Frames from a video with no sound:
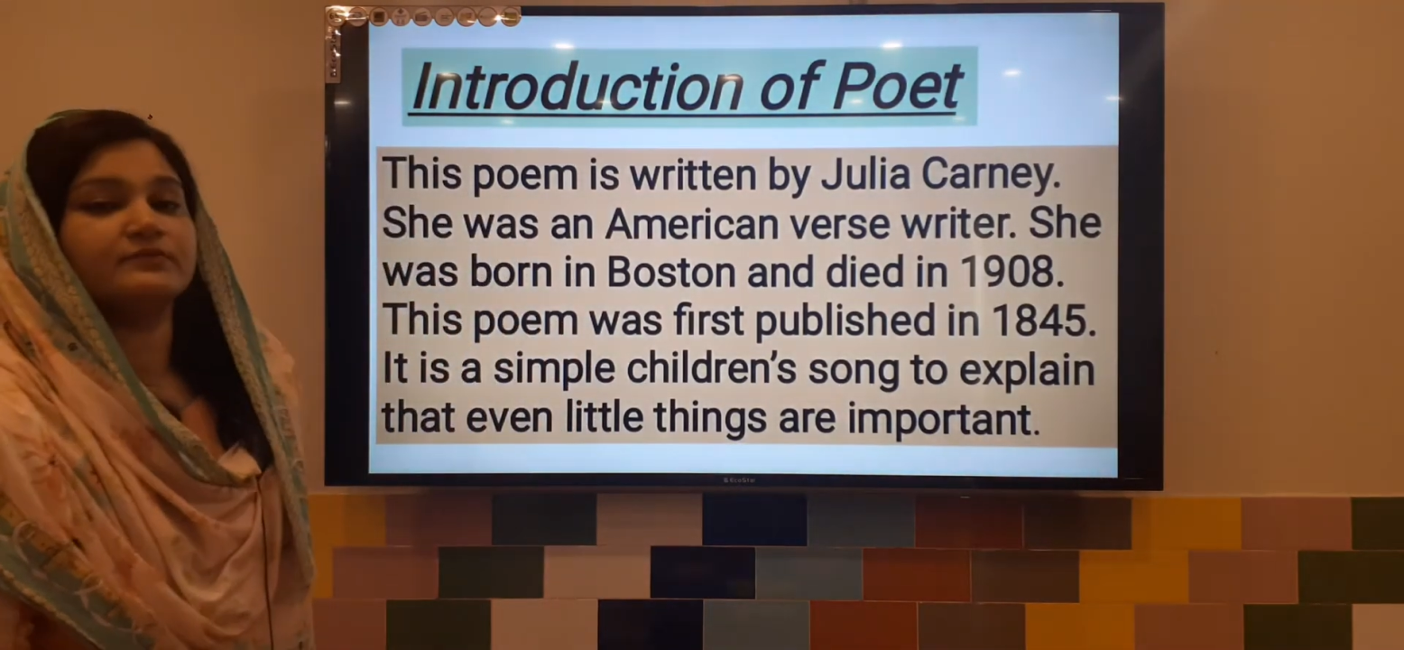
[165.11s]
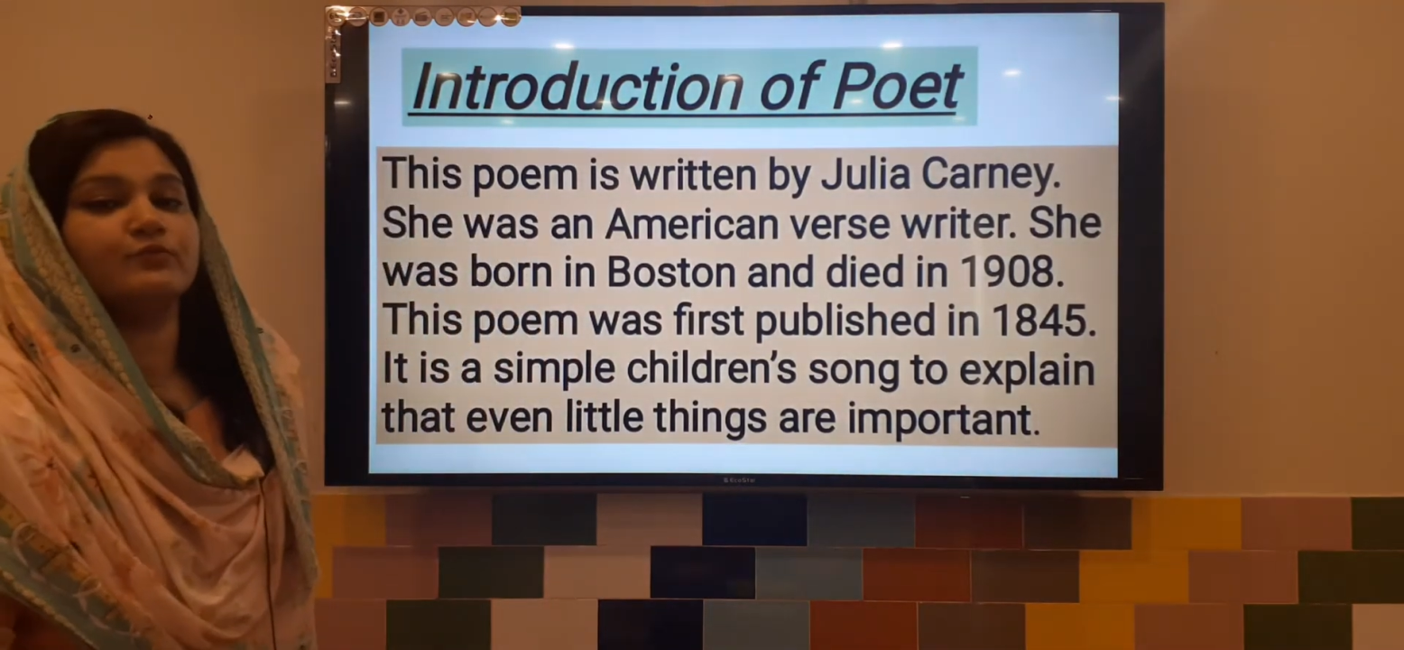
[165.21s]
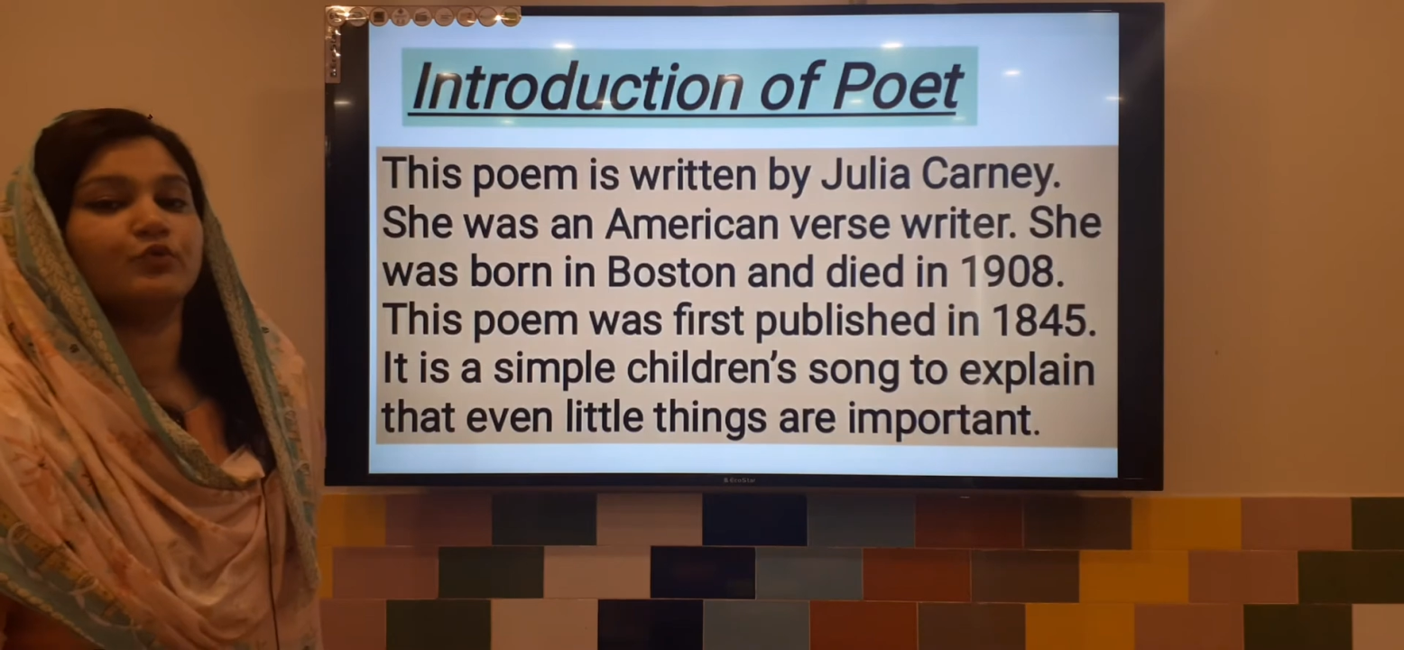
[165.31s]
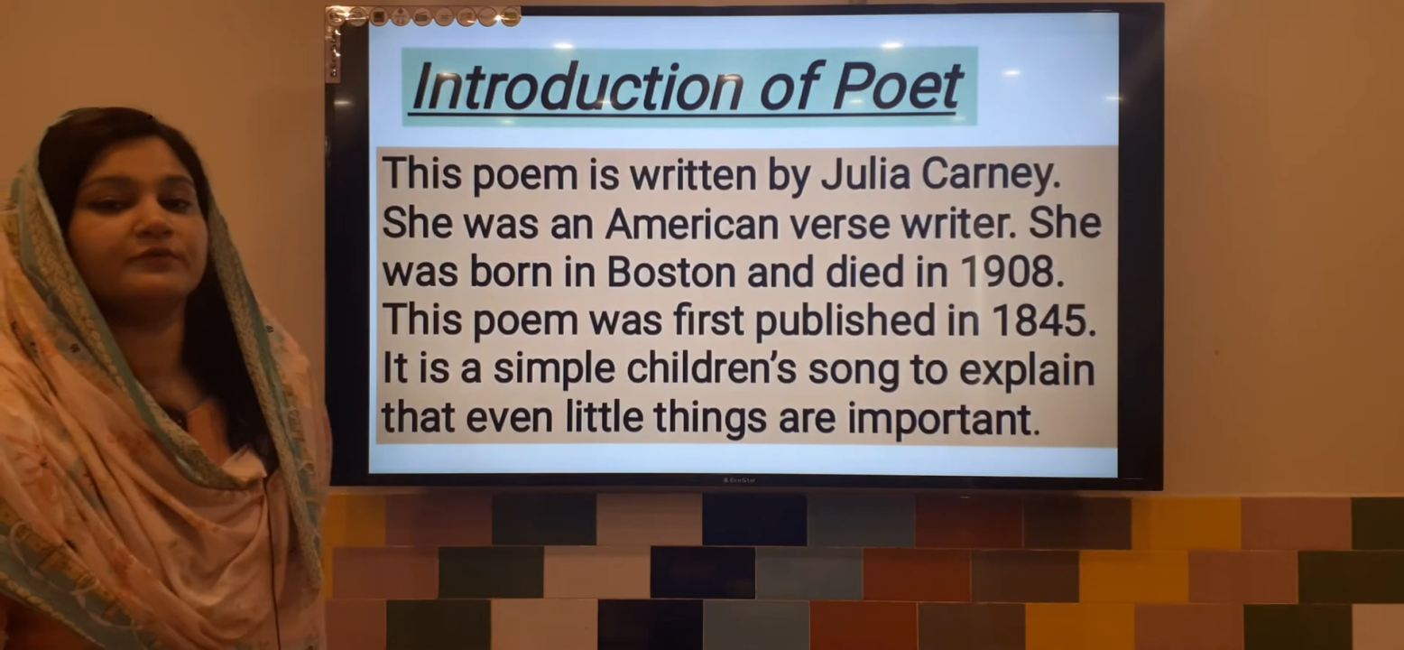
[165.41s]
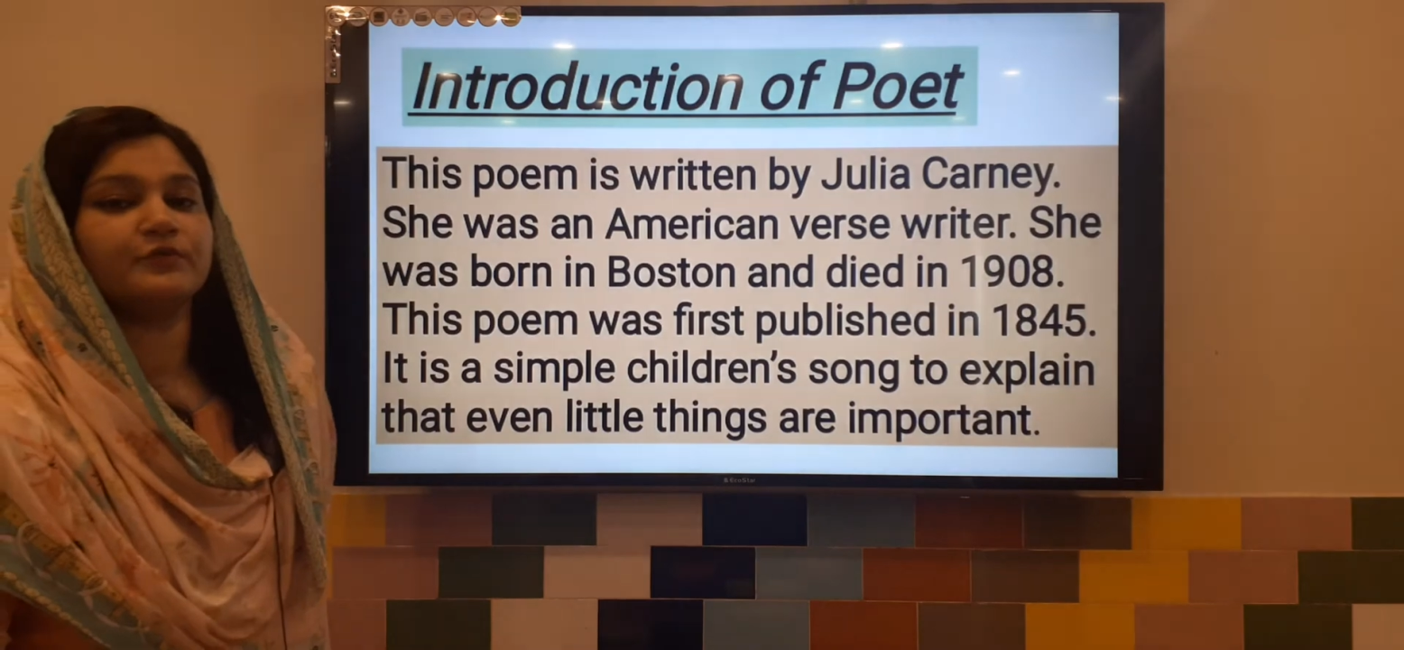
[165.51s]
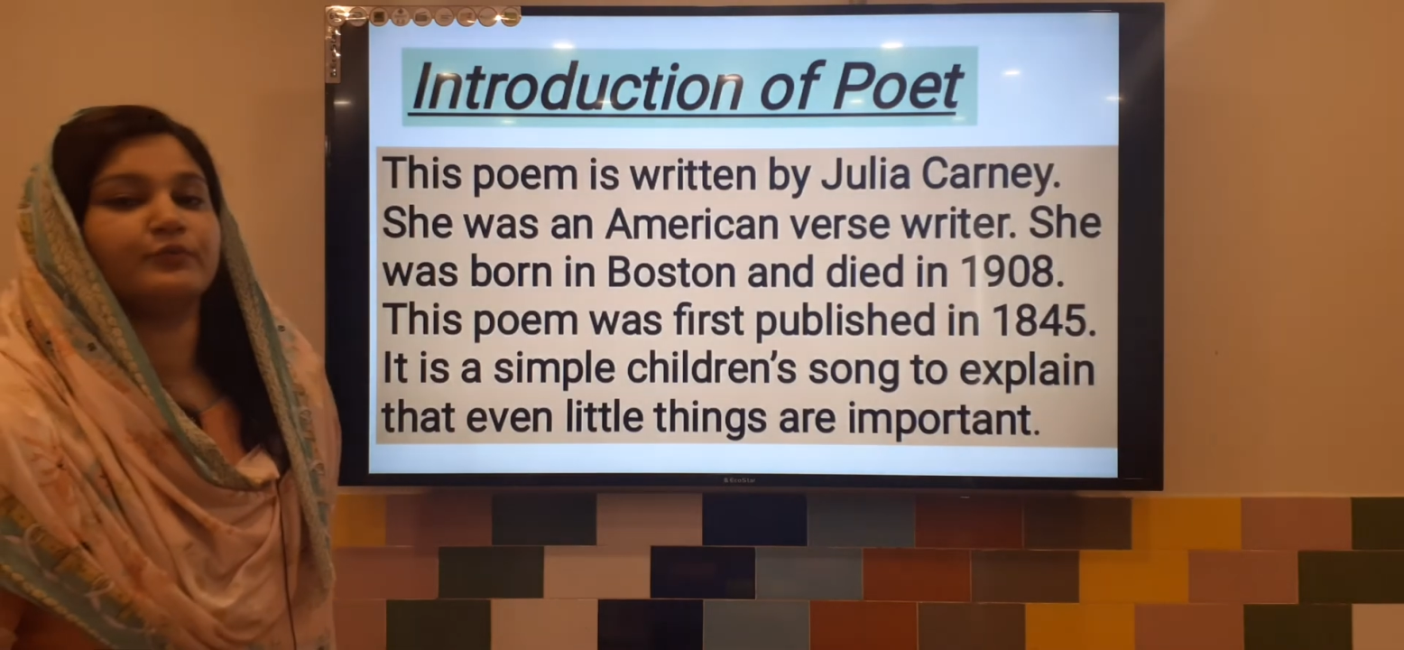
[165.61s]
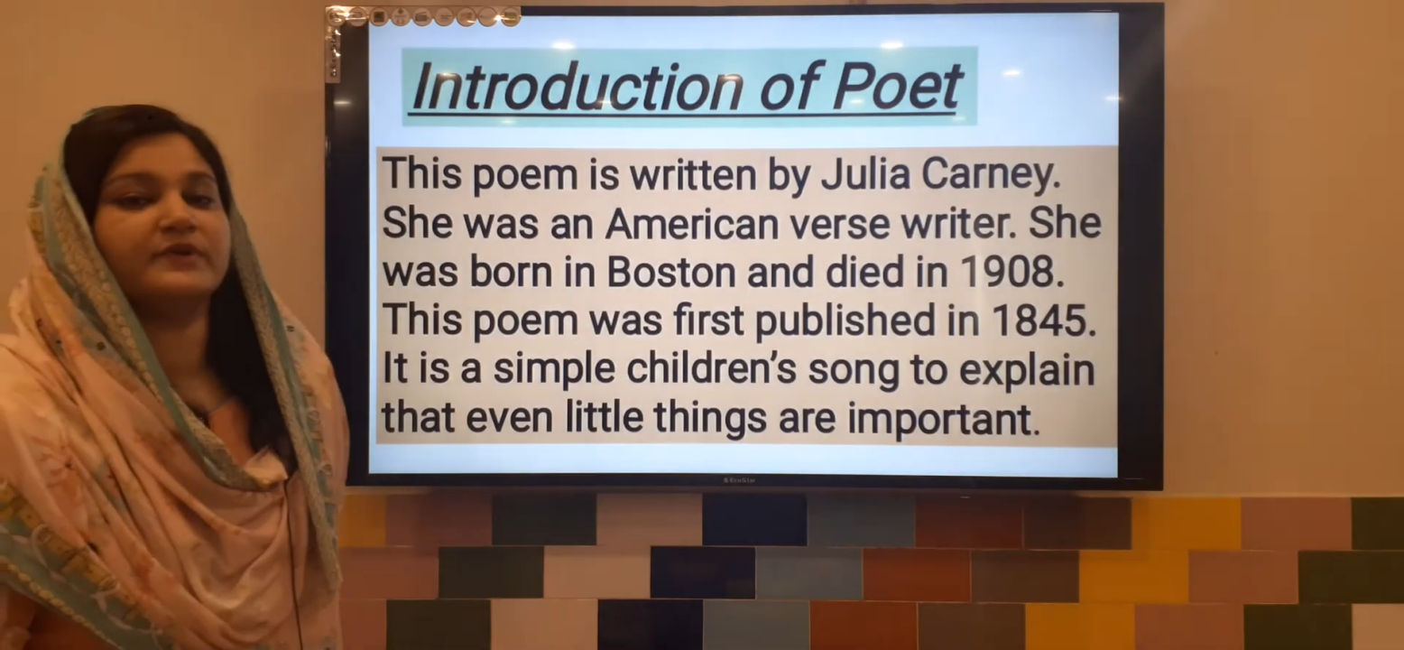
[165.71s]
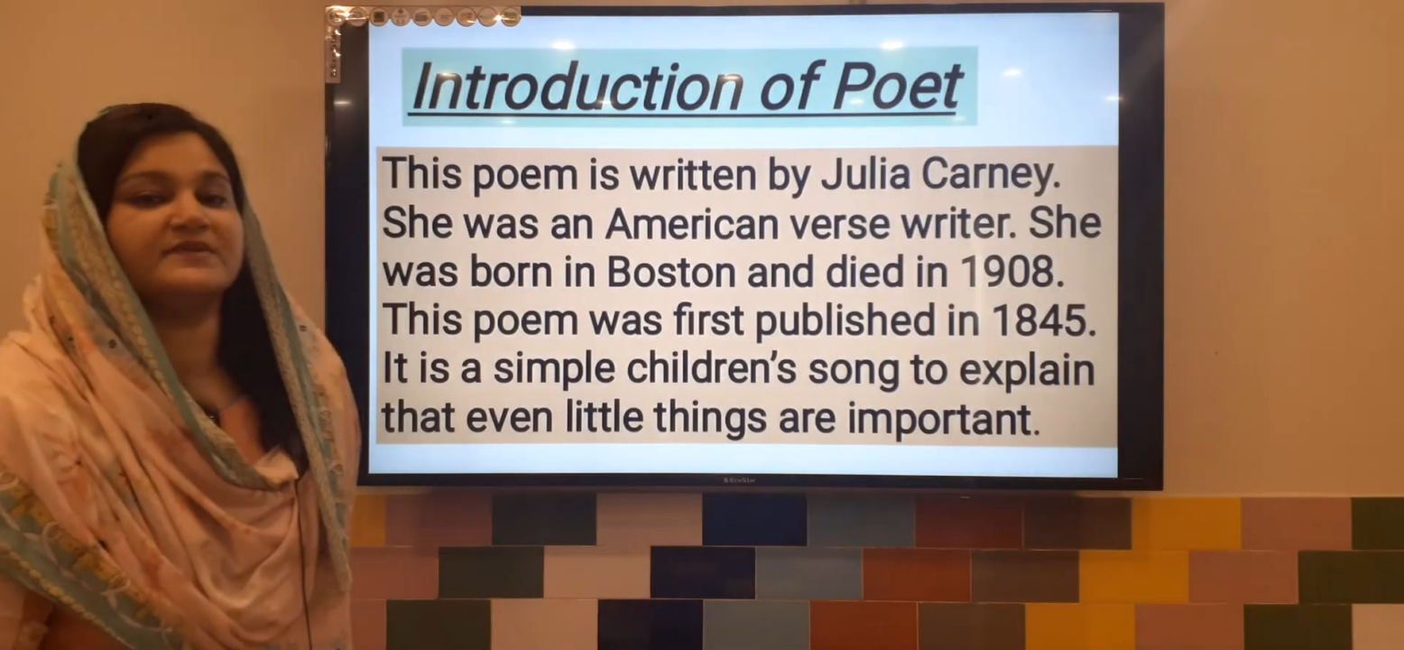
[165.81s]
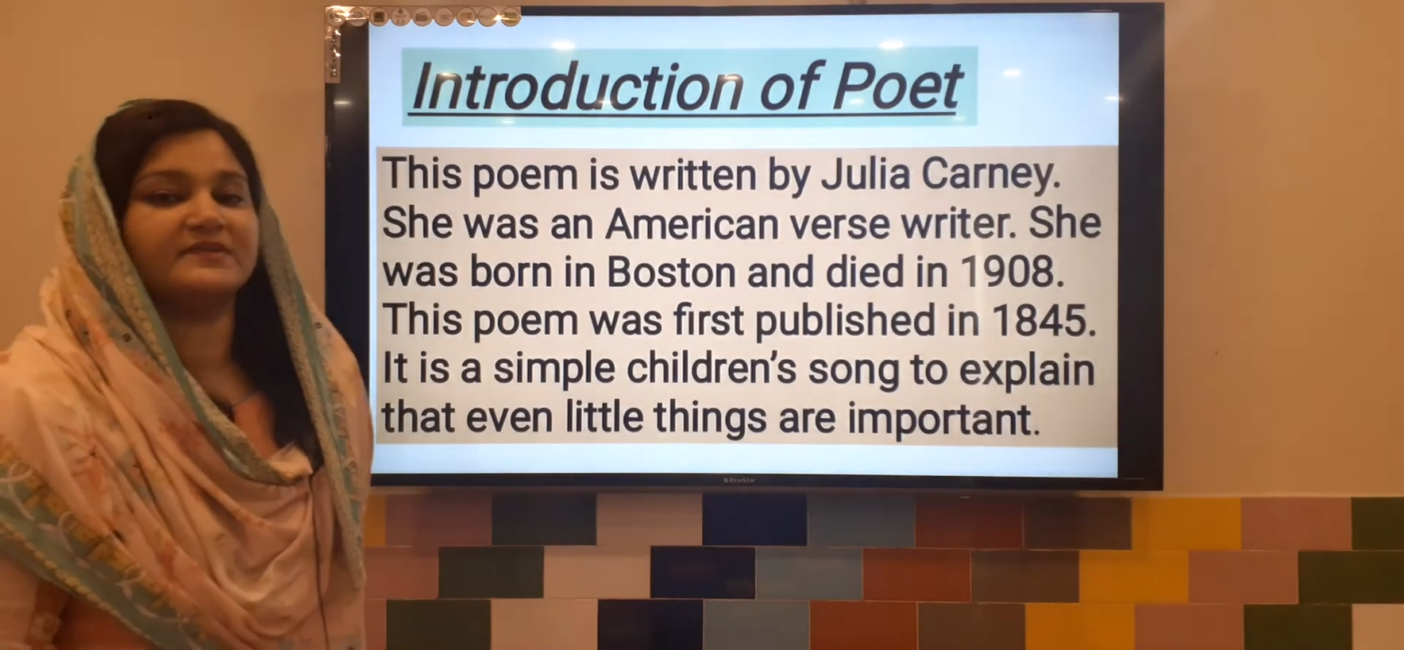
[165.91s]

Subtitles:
move towards